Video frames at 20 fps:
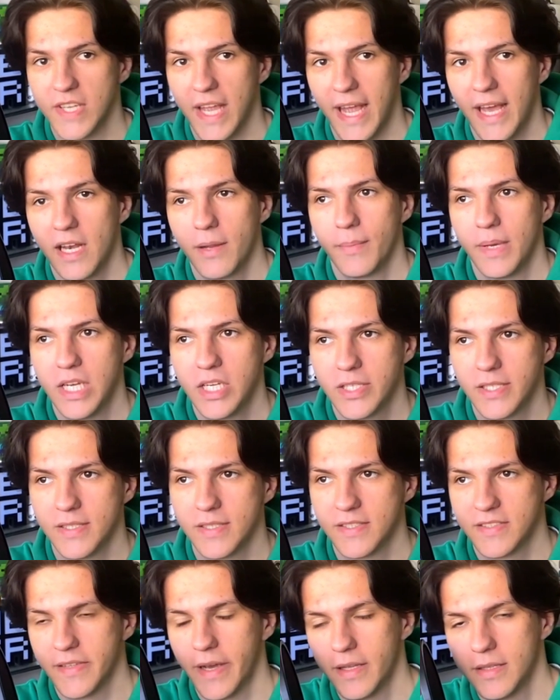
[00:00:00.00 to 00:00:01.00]
animation
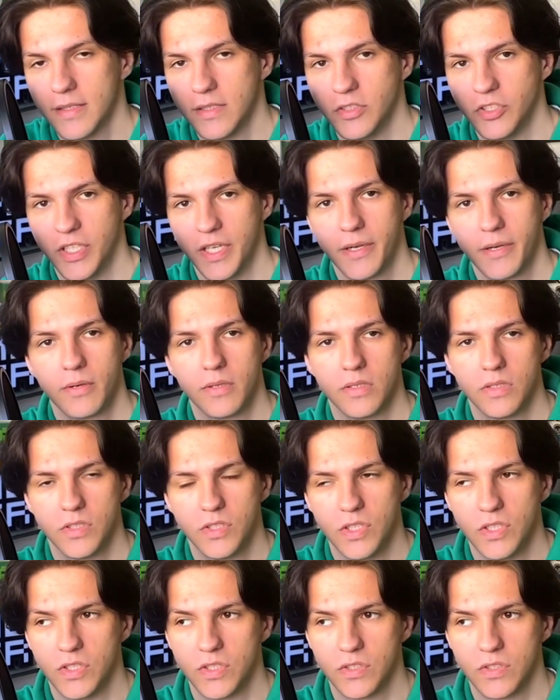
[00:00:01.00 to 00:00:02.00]
style in general is
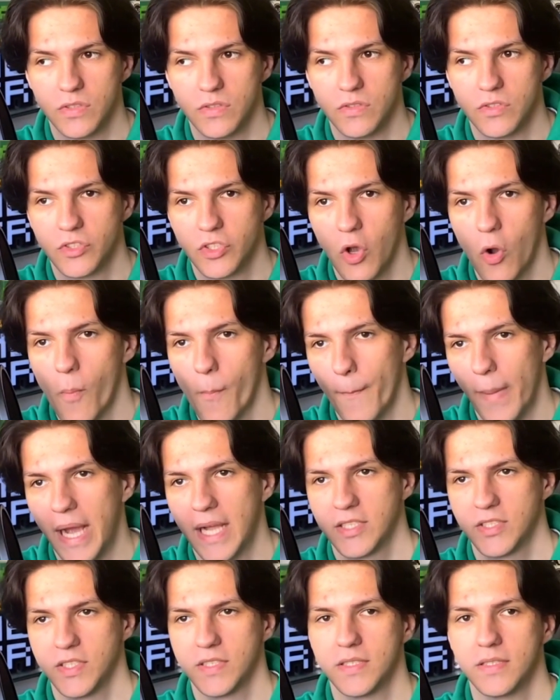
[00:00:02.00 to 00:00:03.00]
just so
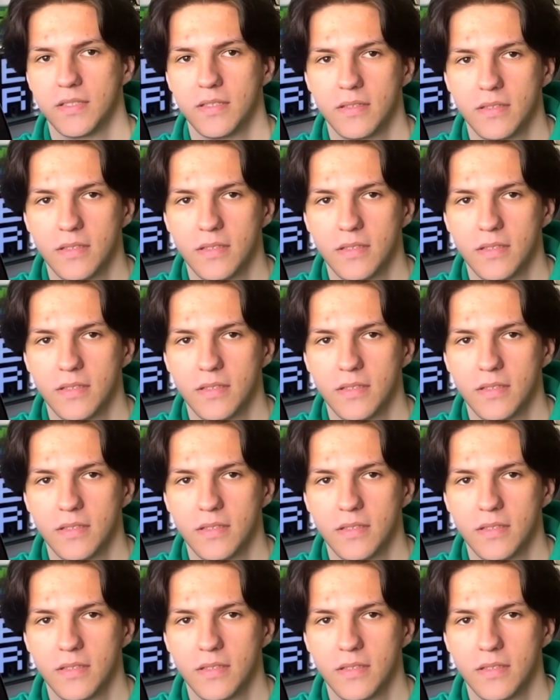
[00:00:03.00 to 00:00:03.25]
magical.